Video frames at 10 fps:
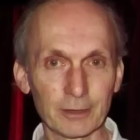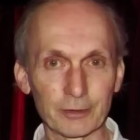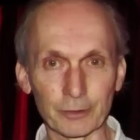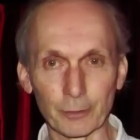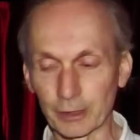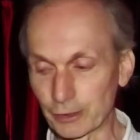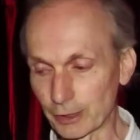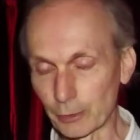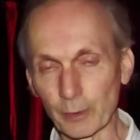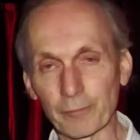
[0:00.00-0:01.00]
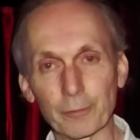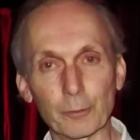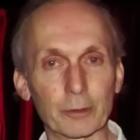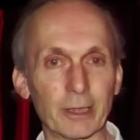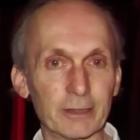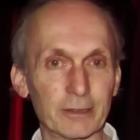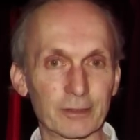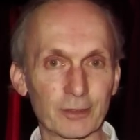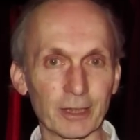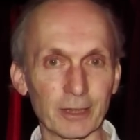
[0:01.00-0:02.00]
so a genuine 4K
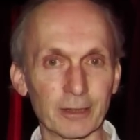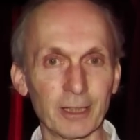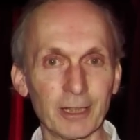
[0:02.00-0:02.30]
disc here,